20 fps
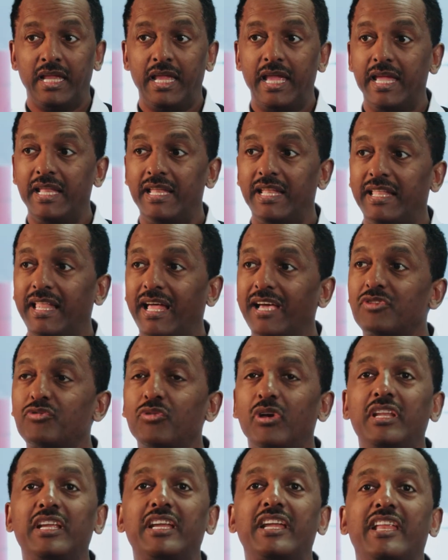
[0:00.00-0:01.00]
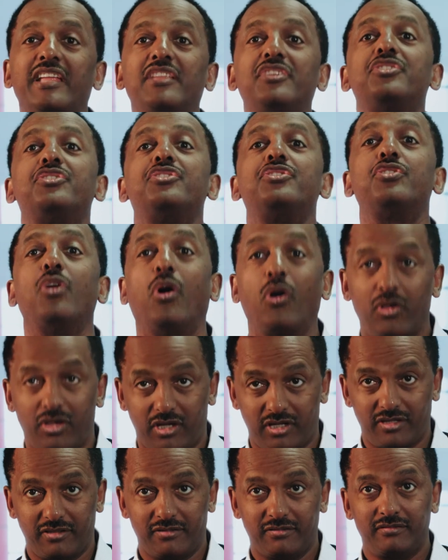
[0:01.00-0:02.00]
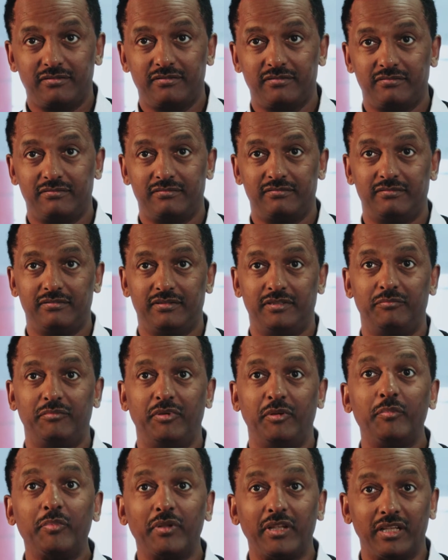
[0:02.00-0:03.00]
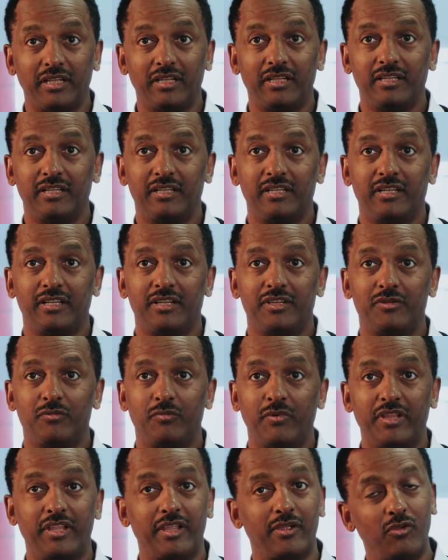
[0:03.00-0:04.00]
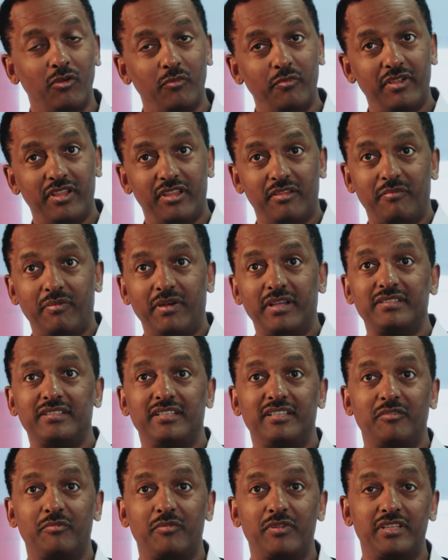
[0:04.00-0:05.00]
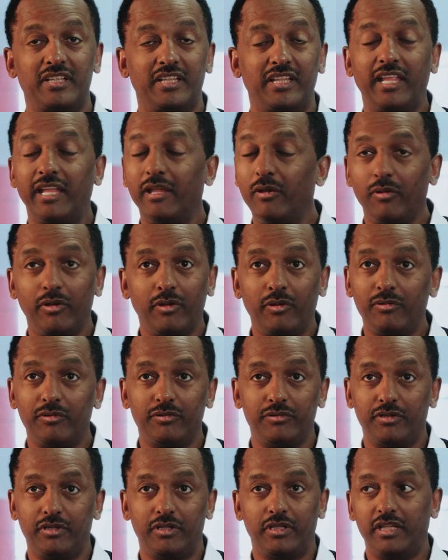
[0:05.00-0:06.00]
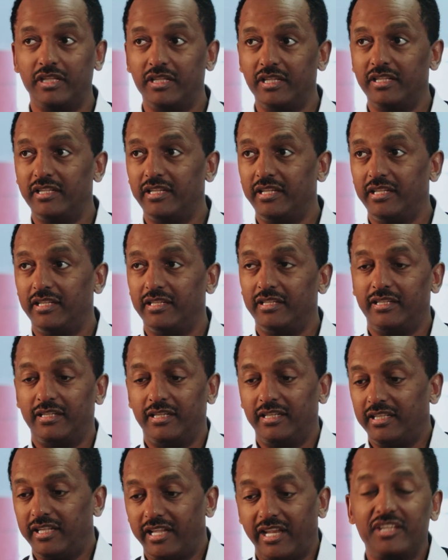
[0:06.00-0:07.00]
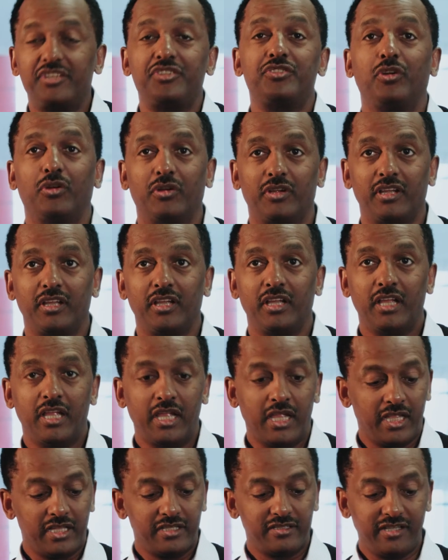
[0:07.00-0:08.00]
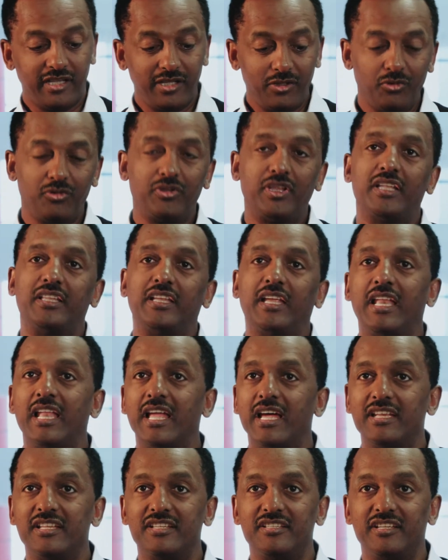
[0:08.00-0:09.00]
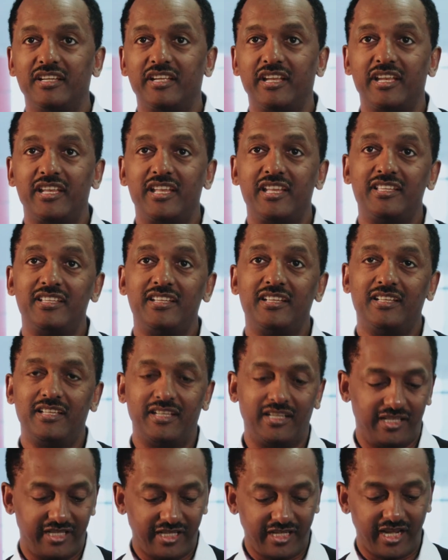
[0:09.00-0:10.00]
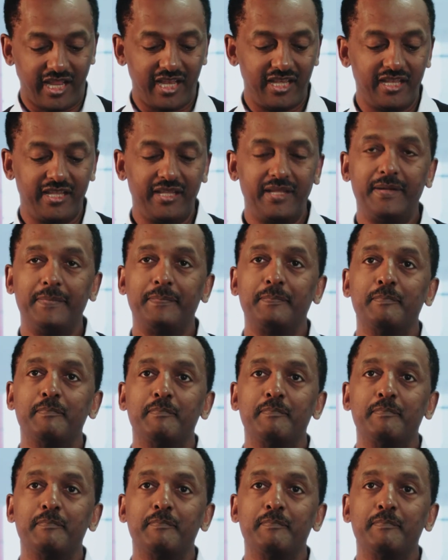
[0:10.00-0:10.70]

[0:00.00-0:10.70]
And it actually creates shock in people. When they compare the past and the present, it creates shock. They know that their land is degrading,